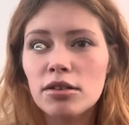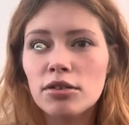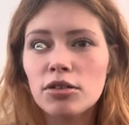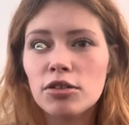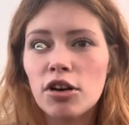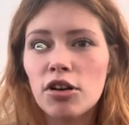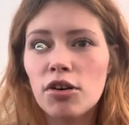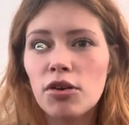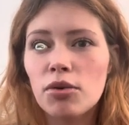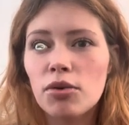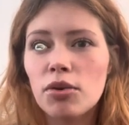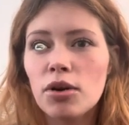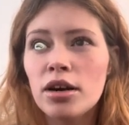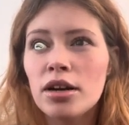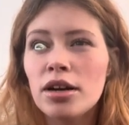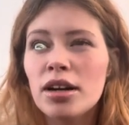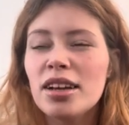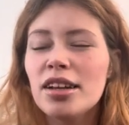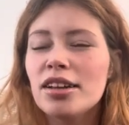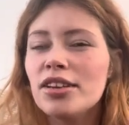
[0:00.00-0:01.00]
So
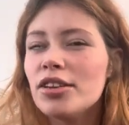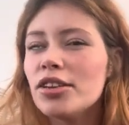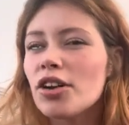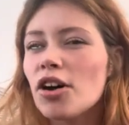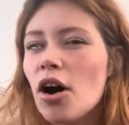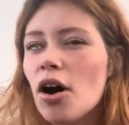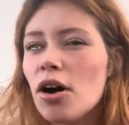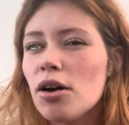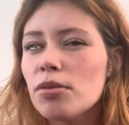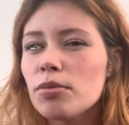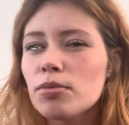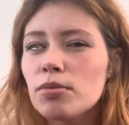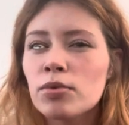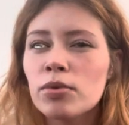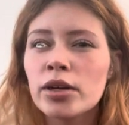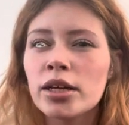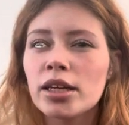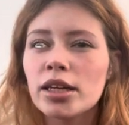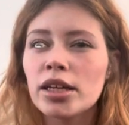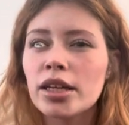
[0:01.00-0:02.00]
not
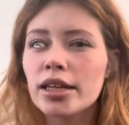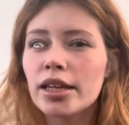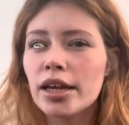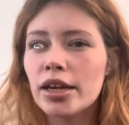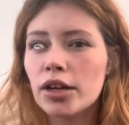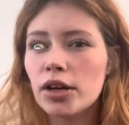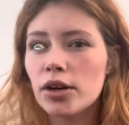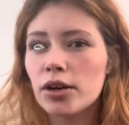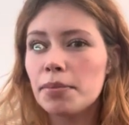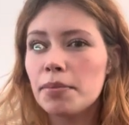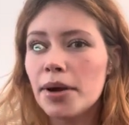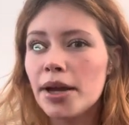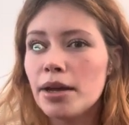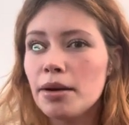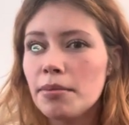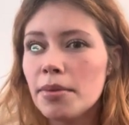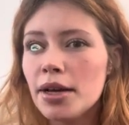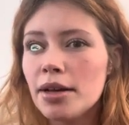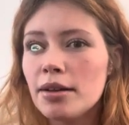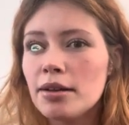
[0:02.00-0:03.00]
really like good
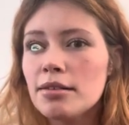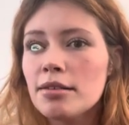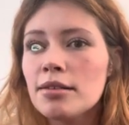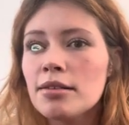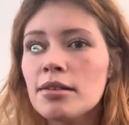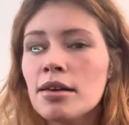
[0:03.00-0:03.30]
pain meds